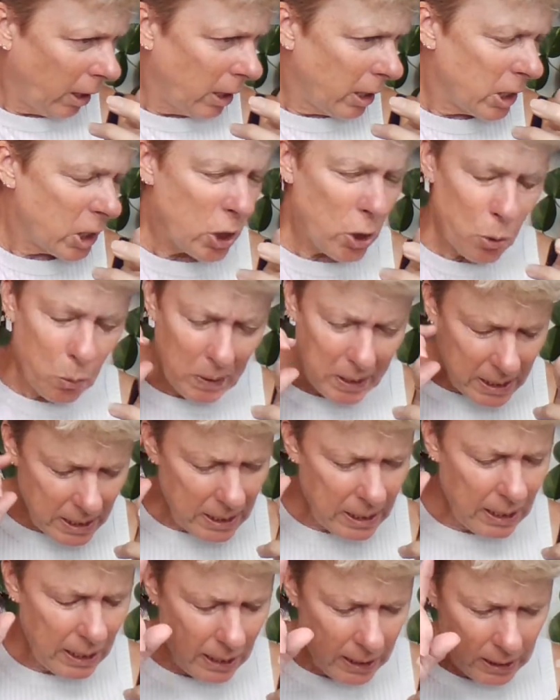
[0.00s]

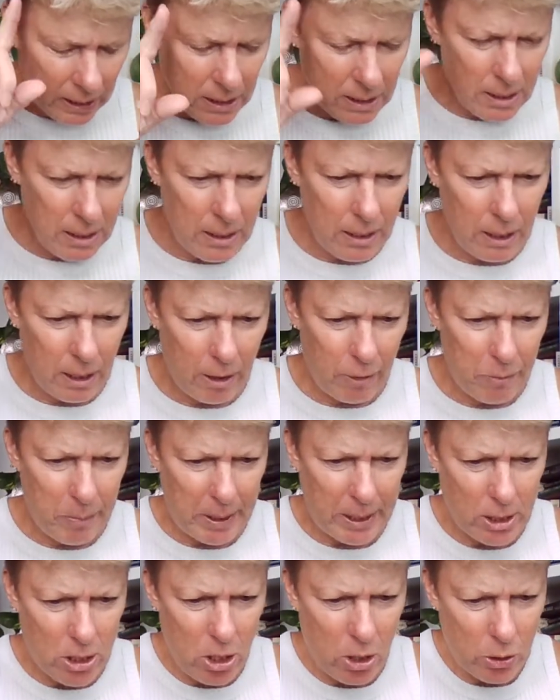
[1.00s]
Switzerland. I've
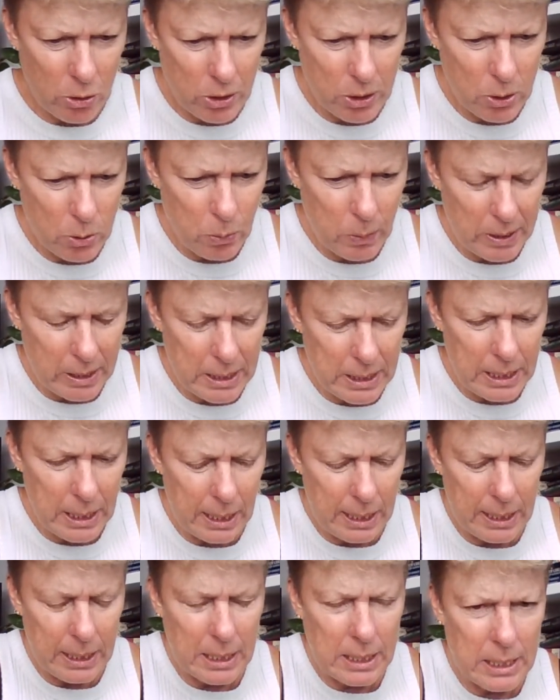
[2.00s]
been told
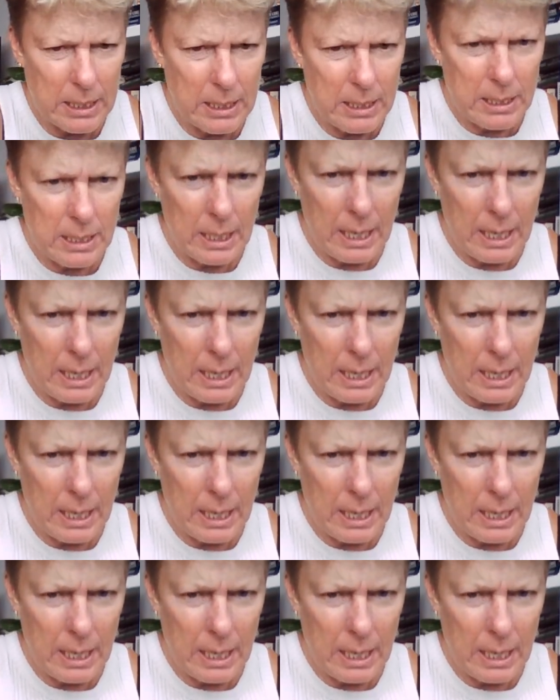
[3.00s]
Switzerland,